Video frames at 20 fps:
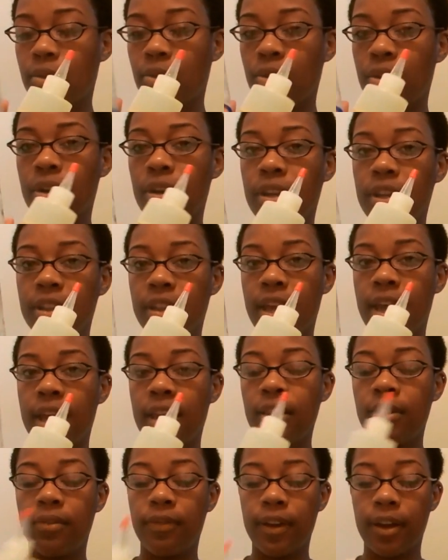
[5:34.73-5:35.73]
oil and the
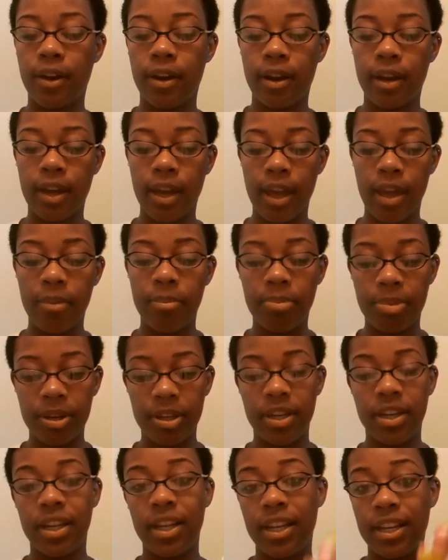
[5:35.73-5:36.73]
aloe vera and put
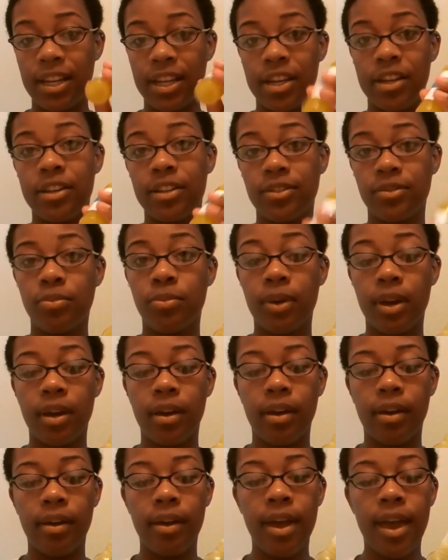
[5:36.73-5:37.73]
it in here as
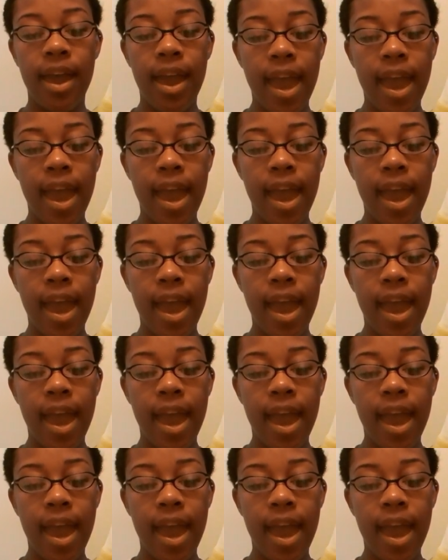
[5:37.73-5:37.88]
well.